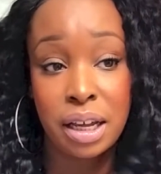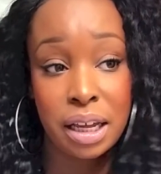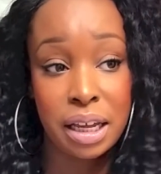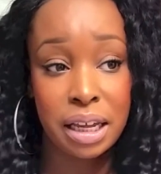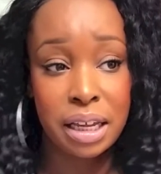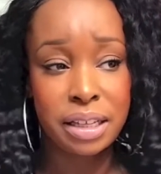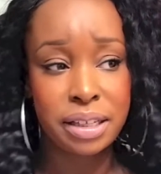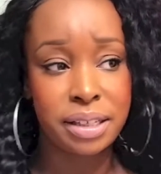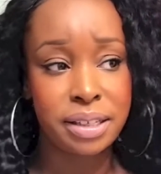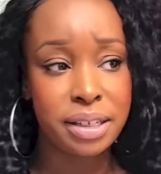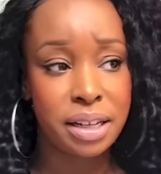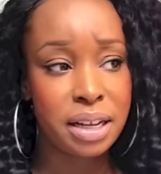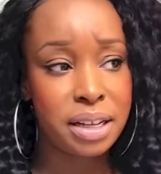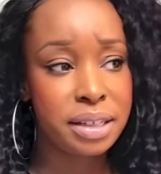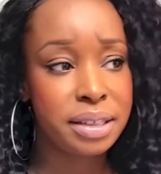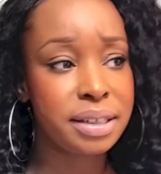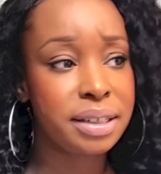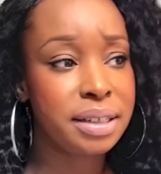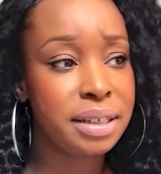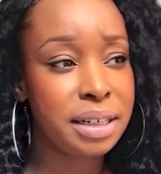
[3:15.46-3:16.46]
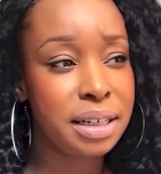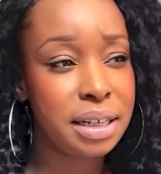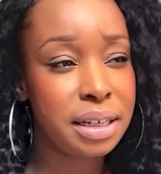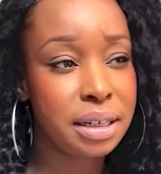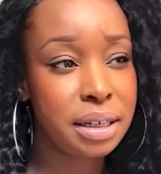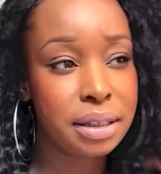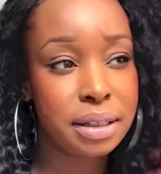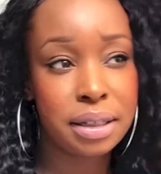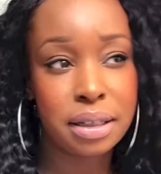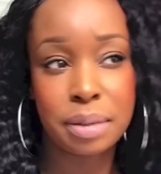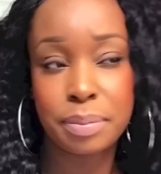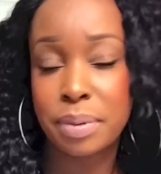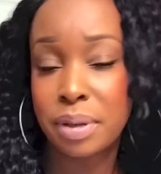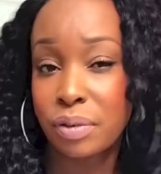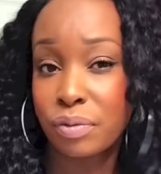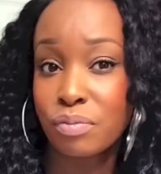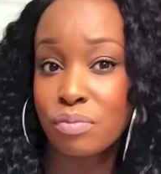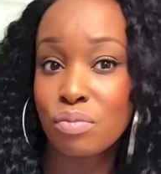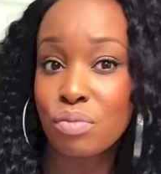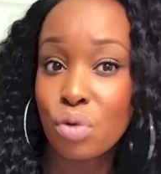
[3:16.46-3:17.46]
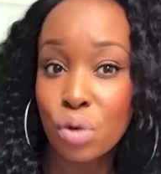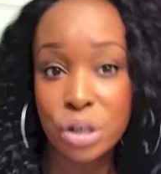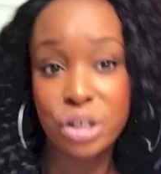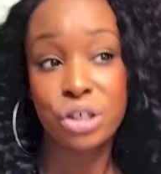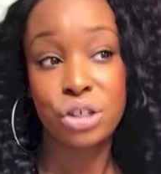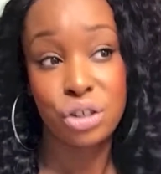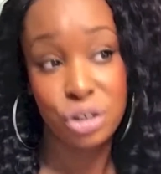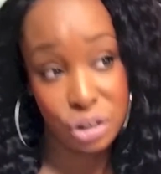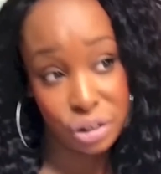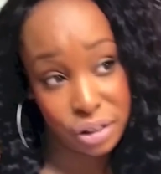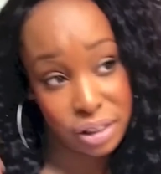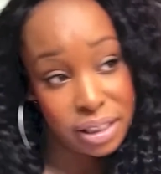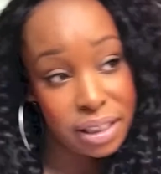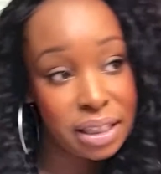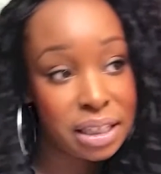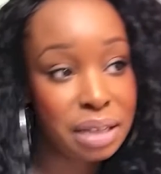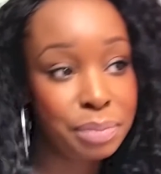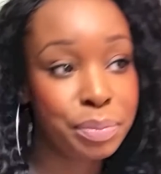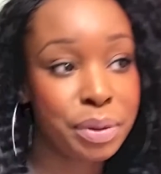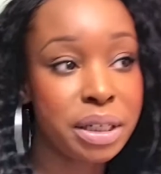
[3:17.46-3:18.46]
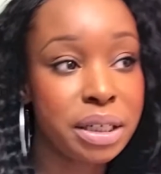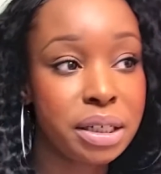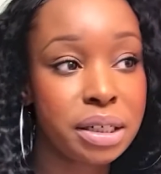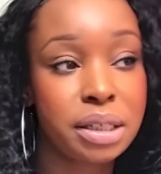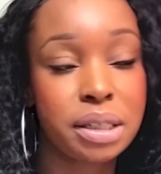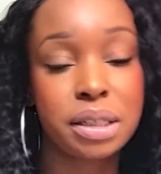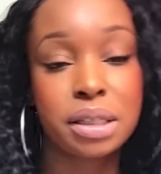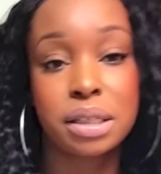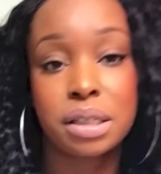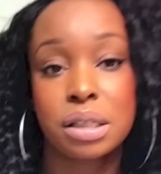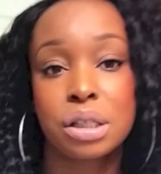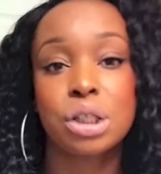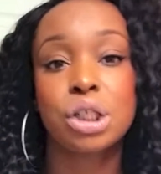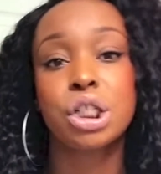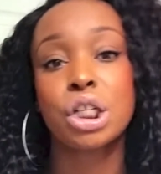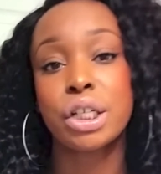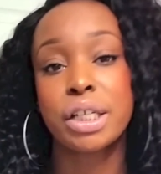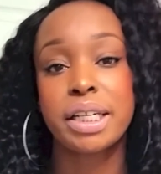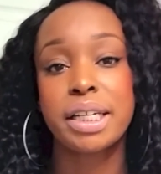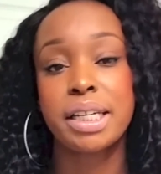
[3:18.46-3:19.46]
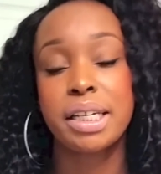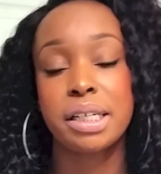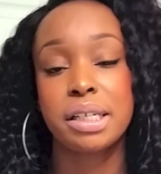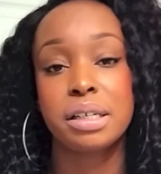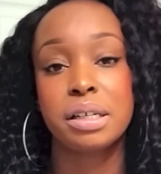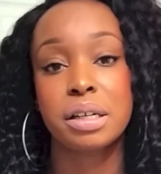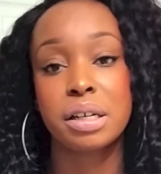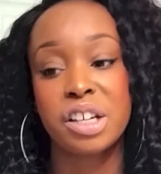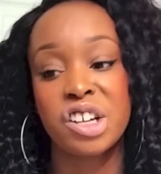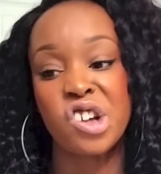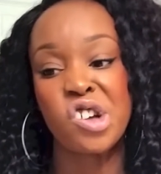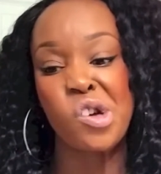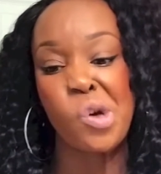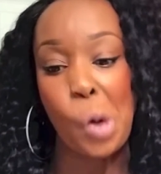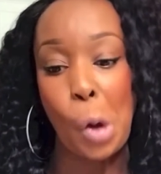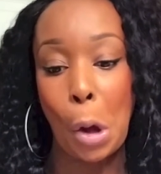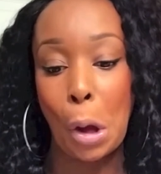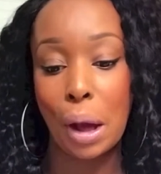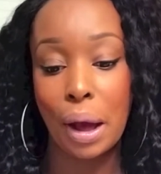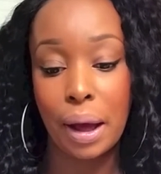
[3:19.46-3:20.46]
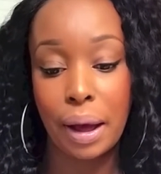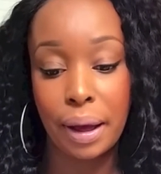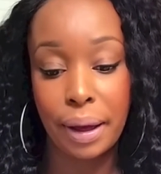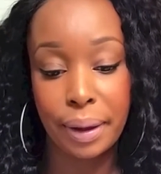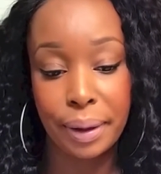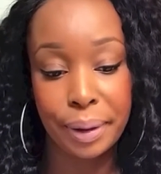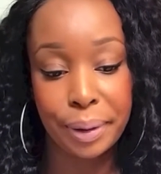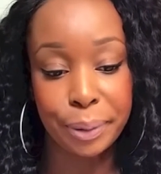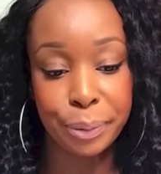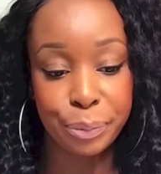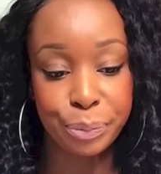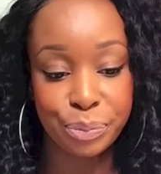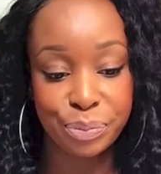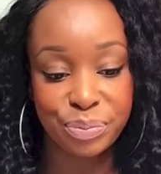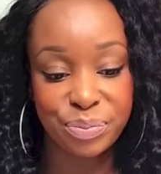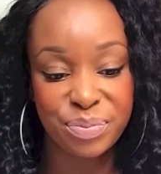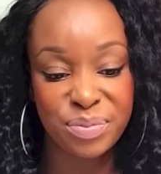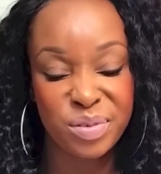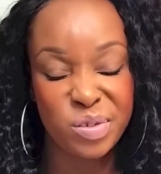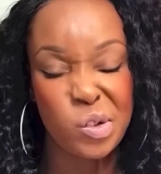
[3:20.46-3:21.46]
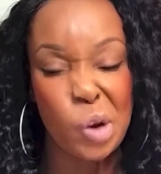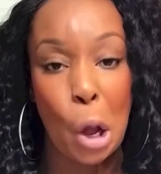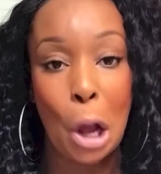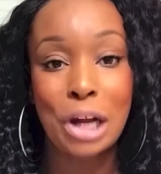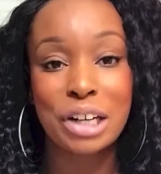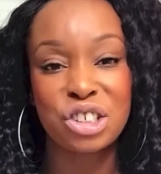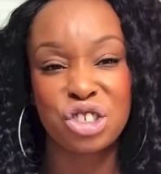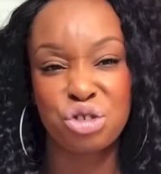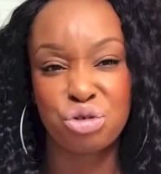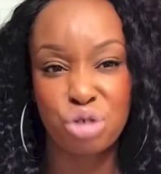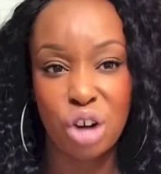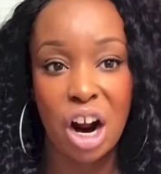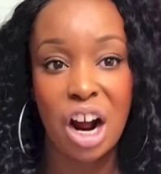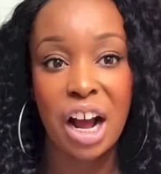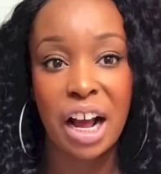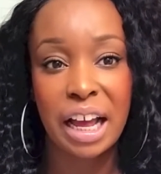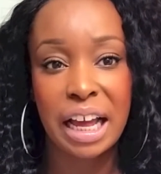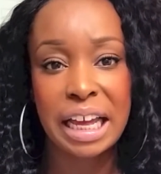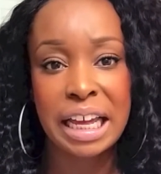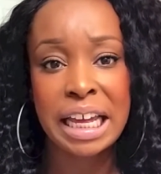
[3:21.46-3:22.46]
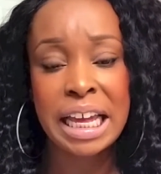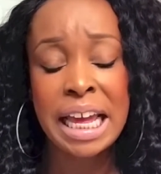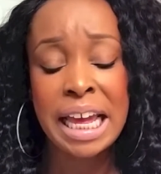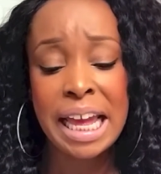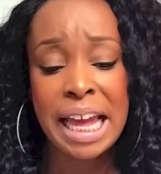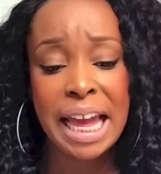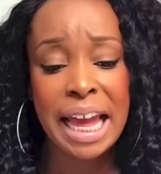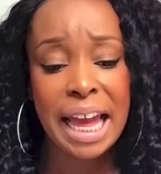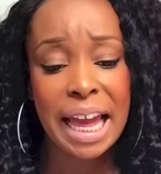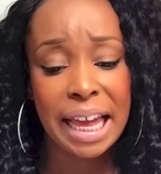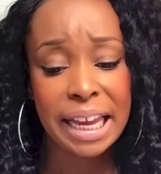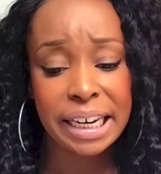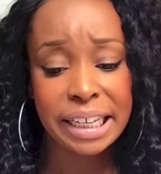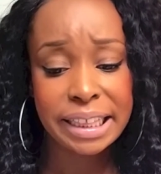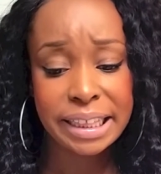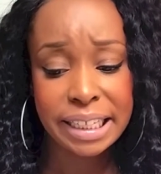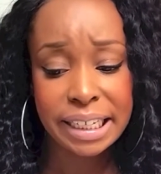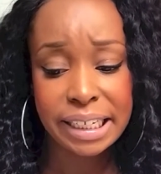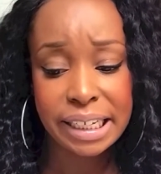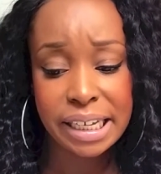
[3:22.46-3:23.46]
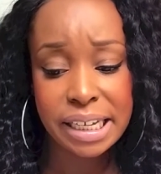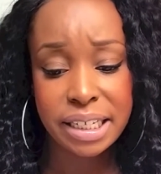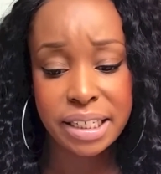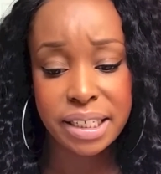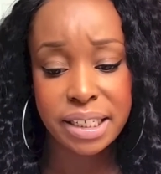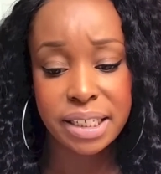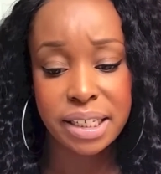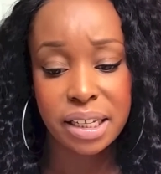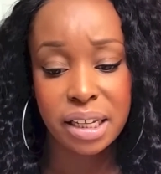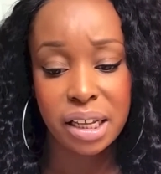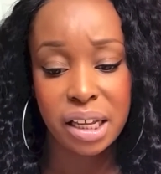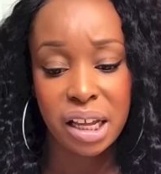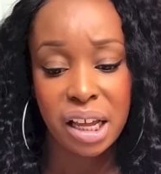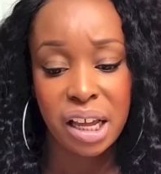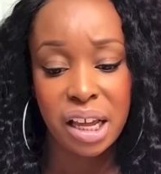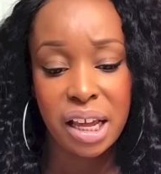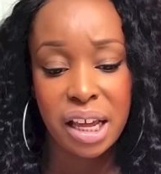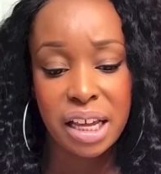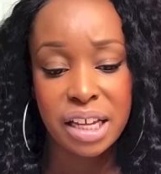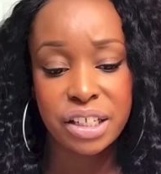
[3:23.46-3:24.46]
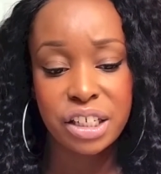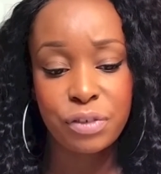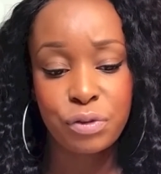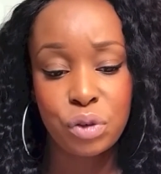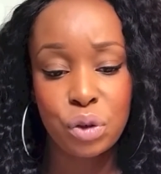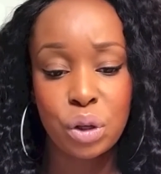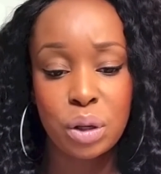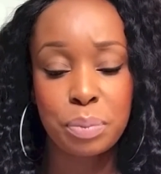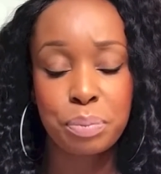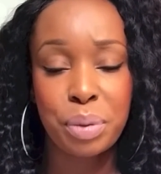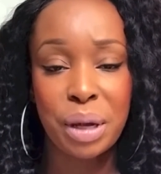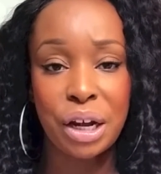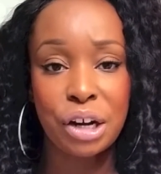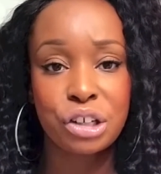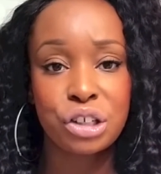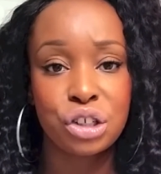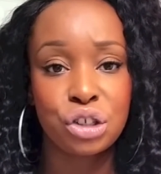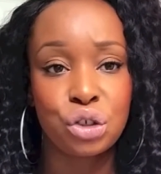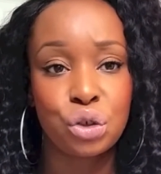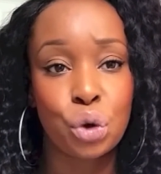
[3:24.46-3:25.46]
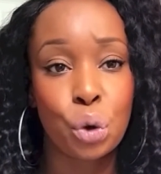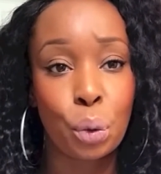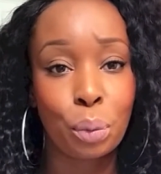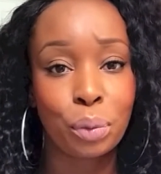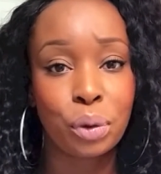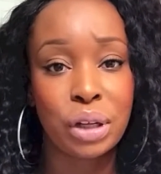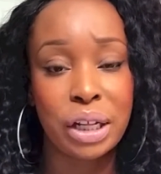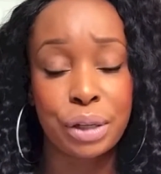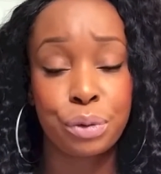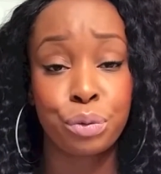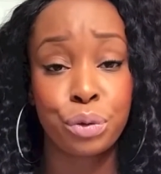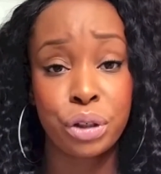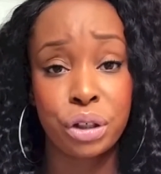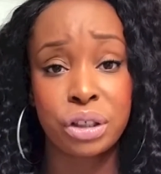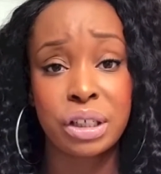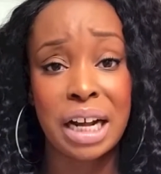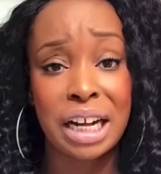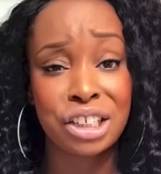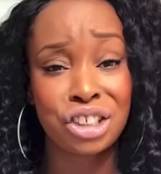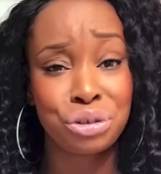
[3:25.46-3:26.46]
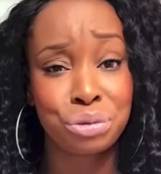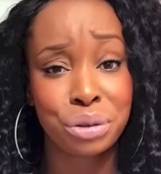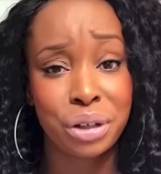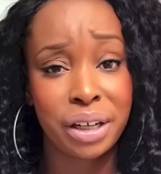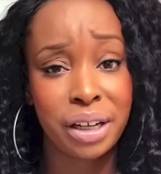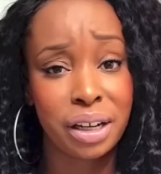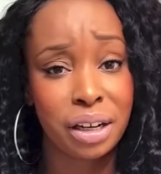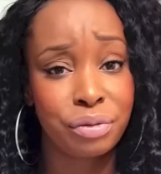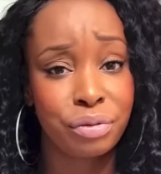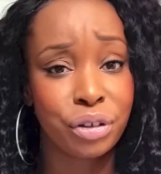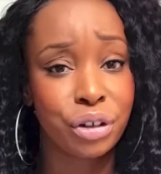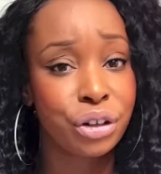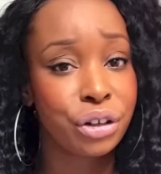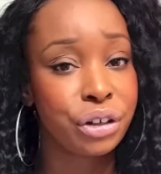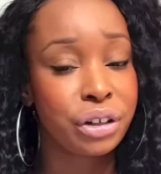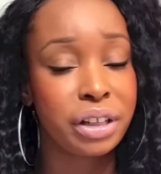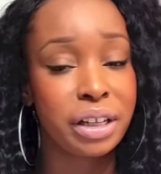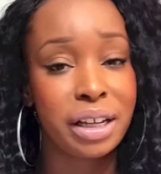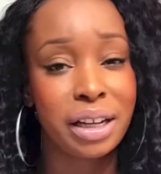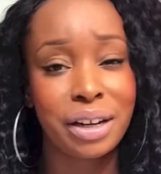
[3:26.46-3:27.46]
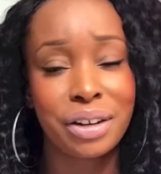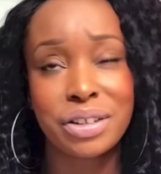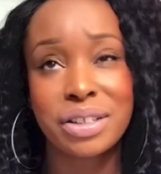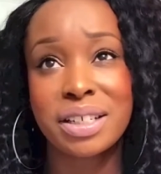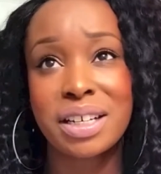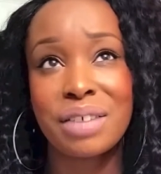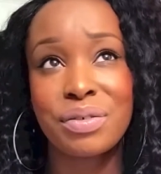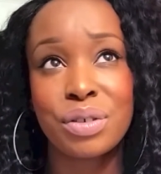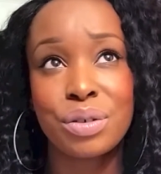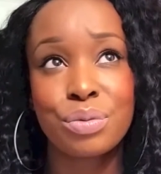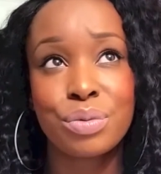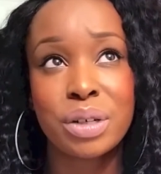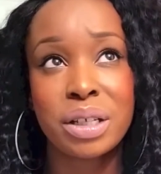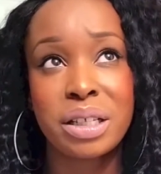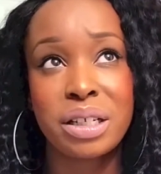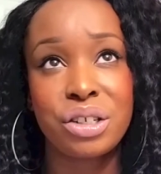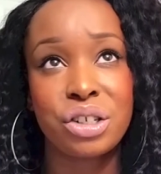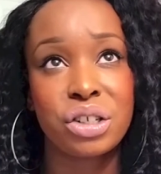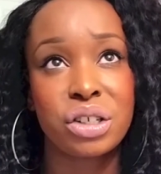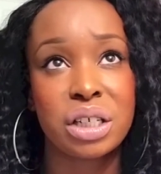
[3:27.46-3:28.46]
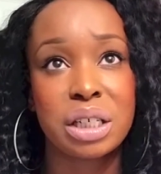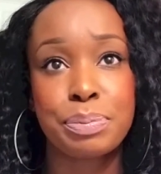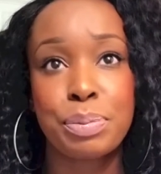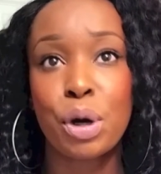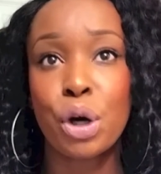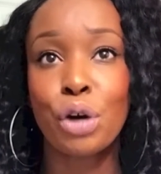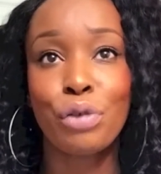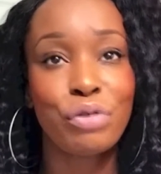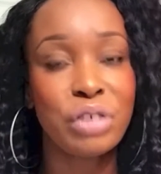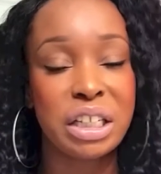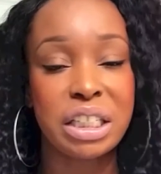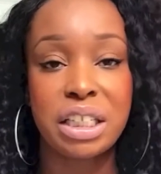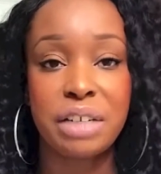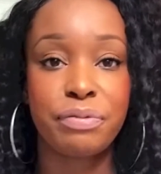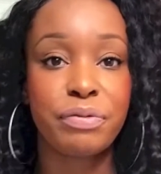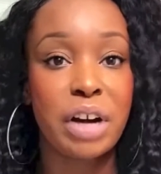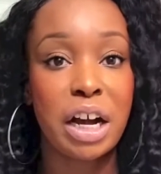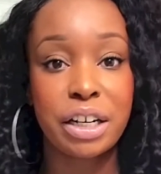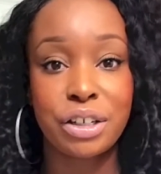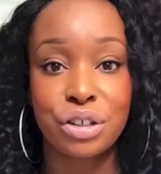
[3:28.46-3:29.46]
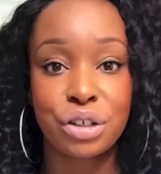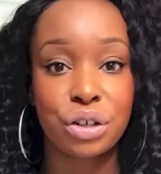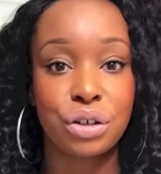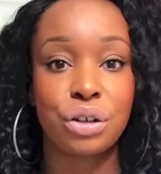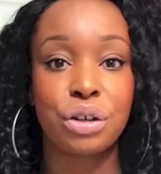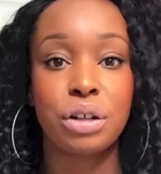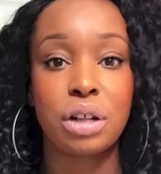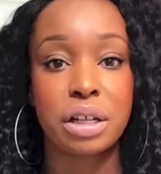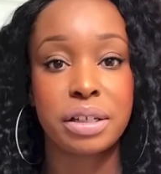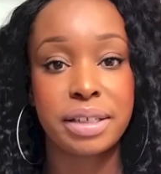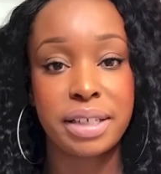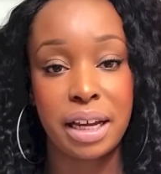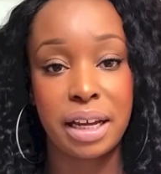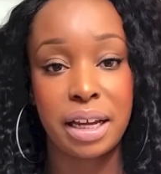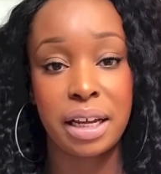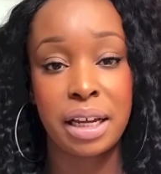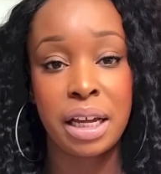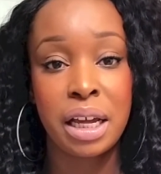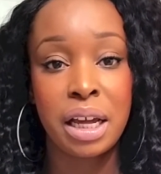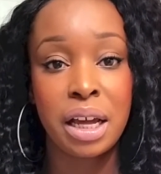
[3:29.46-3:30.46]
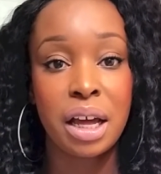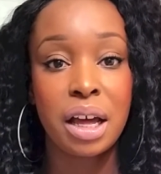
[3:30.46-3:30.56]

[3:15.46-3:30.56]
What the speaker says: It does need a little bit of moisture to keep it looking not dry. And the thing is if you compare to normal, like real natural hair for curly hair, it's never really just perfect defined curl all day.